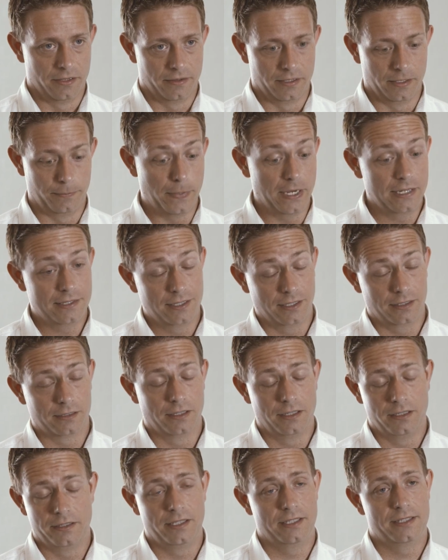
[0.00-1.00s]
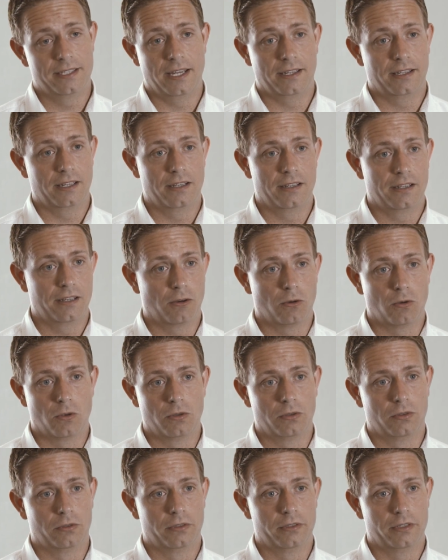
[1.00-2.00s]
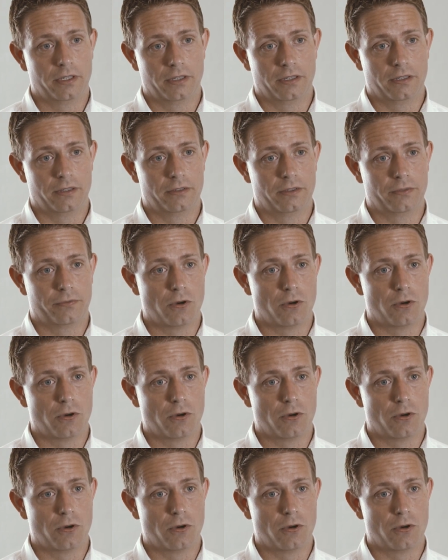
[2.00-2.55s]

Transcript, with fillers: They basically they take in all the, the